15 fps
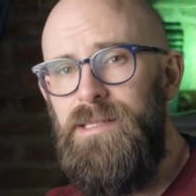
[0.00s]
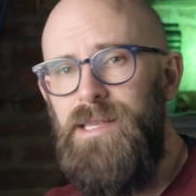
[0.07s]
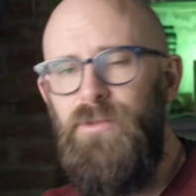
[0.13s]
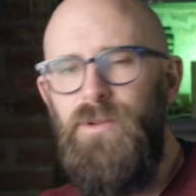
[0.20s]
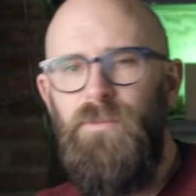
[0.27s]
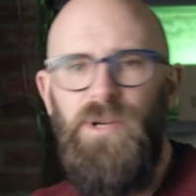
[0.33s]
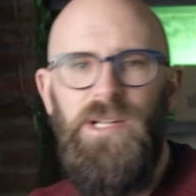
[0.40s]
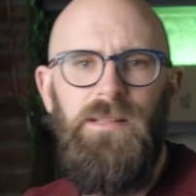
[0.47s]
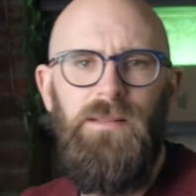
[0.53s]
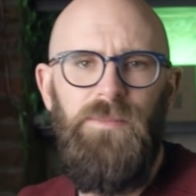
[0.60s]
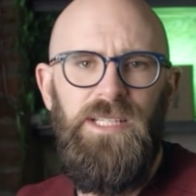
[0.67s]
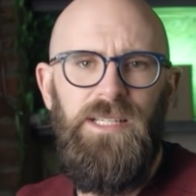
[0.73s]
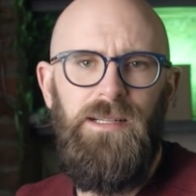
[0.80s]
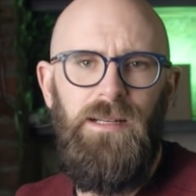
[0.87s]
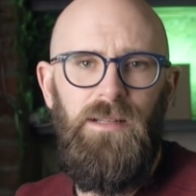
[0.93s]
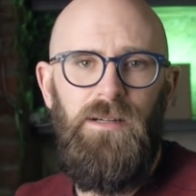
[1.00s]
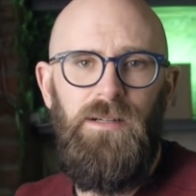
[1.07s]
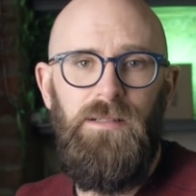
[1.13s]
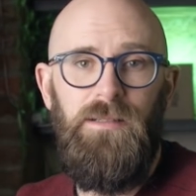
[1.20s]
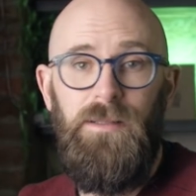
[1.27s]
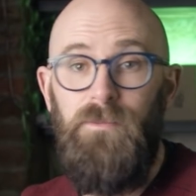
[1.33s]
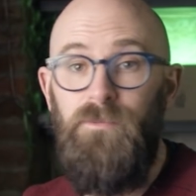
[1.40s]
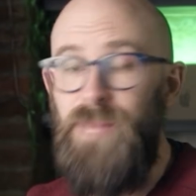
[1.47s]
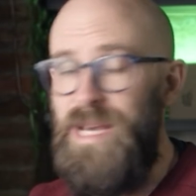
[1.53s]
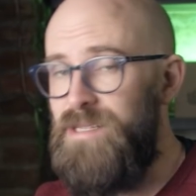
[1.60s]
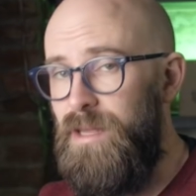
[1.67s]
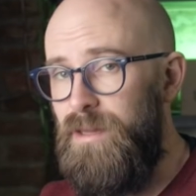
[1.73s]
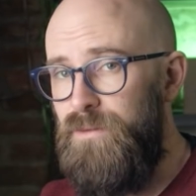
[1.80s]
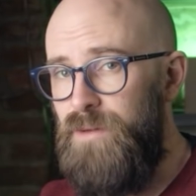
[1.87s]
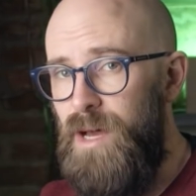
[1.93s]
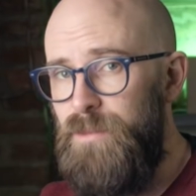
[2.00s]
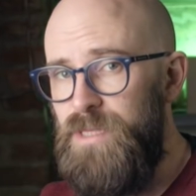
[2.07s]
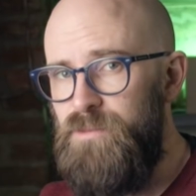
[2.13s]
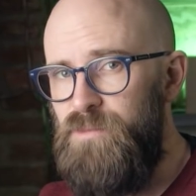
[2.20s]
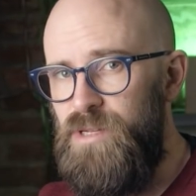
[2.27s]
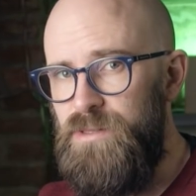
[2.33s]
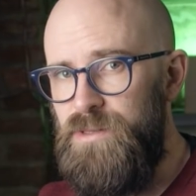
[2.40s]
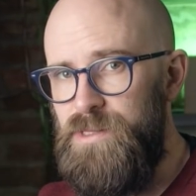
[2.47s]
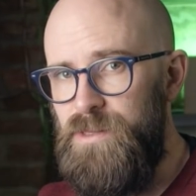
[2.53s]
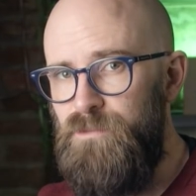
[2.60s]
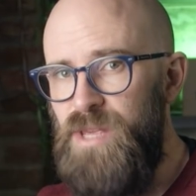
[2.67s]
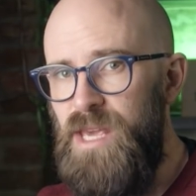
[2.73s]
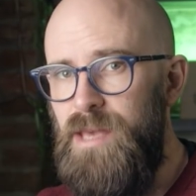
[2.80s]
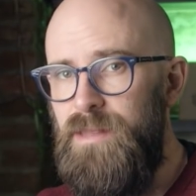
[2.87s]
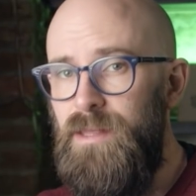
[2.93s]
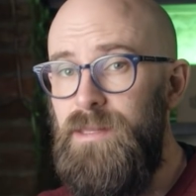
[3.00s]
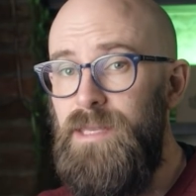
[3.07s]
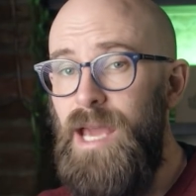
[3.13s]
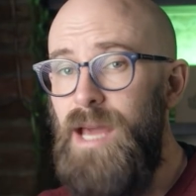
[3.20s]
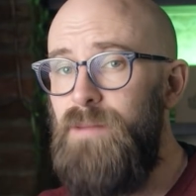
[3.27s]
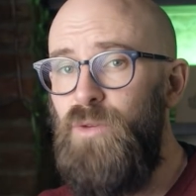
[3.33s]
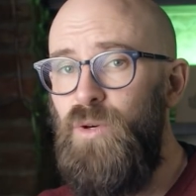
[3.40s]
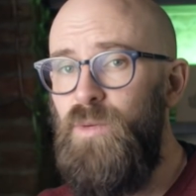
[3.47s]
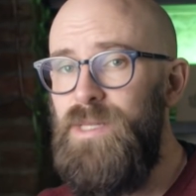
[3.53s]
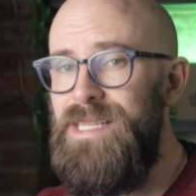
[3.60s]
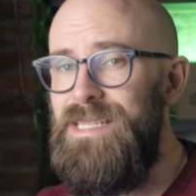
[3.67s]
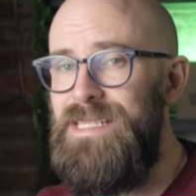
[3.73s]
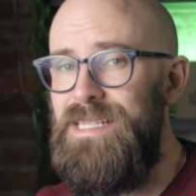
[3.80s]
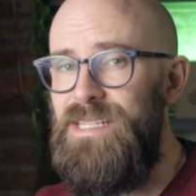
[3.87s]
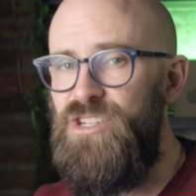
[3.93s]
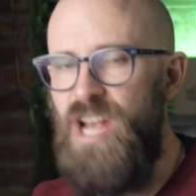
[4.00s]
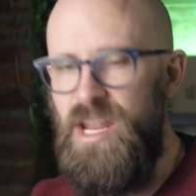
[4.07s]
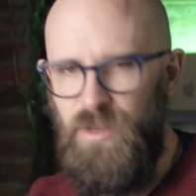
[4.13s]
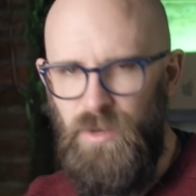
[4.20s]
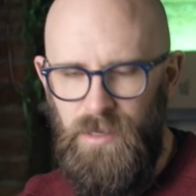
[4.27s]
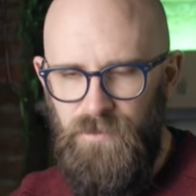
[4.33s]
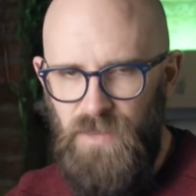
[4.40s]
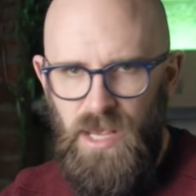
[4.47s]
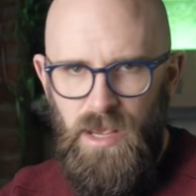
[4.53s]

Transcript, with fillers: he would bring the bird along and bet other farmers bottles of beer that the animal was indeed genuine.